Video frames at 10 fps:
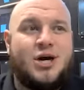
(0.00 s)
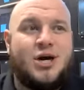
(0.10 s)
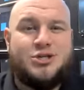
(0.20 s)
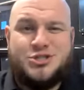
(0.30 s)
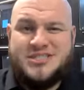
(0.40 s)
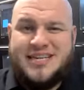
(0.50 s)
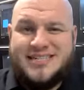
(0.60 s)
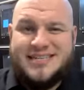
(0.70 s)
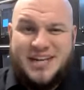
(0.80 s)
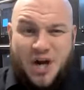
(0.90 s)

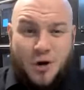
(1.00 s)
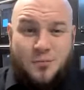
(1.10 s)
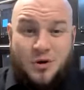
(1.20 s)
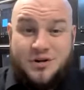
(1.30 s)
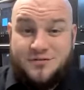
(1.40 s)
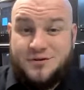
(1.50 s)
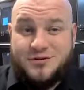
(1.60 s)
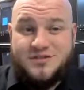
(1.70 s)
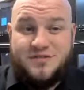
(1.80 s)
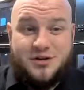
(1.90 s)
understanding that our point of view
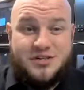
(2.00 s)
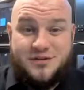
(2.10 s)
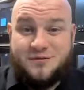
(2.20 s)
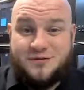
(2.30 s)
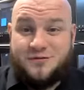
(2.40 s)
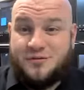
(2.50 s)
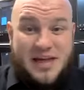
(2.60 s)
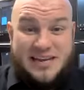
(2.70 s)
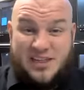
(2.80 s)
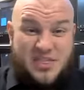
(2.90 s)
is very different from
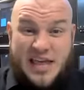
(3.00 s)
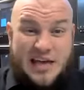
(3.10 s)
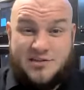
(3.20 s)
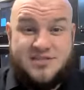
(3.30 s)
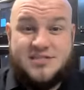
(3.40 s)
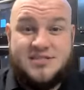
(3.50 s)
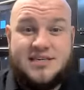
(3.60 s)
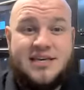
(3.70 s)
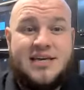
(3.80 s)
anything else.